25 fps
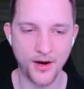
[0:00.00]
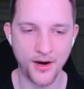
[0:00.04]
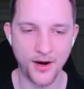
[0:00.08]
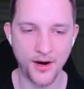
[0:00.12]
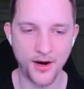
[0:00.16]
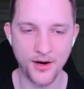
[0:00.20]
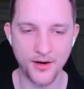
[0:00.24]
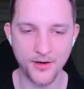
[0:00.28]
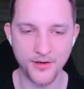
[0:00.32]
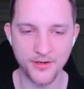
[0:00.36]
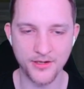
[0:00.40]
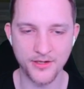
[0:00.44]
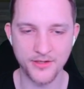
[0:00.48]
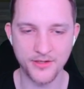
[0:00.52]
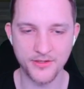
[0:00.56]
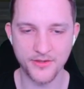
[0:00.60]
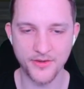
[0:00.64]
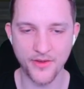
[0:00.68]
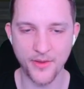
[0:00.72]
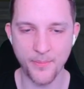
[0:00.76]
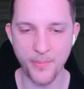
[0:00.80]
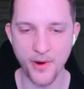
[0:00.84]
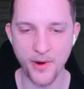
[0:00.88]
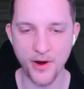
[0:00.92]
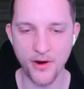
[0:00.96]
Harness
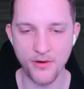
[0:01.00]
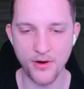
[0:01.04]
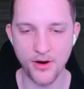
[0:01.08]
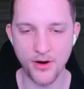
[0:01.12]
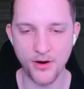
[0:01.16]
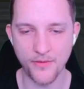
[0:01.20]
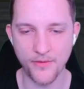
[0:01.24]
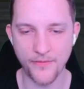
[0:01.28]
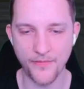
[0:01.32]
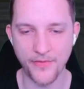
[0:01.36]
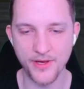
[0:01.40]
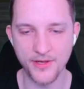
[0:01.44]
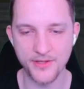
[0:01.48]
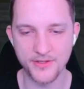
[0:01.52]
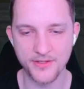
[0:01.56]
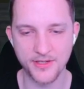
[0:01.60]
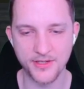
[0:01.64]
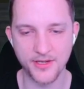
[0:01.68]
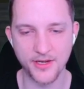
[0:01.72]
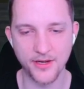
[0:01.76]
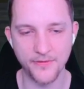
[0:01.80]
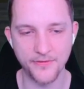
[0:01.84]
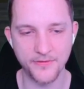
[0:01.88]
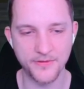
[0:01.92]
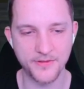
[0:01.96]
the power of these
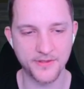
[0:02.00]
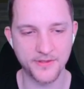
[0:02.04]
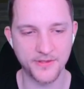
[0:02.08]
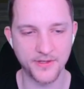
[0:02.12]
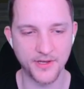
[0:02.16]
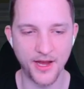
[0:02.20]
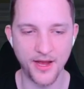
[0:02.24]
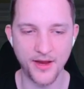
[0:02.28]
gifts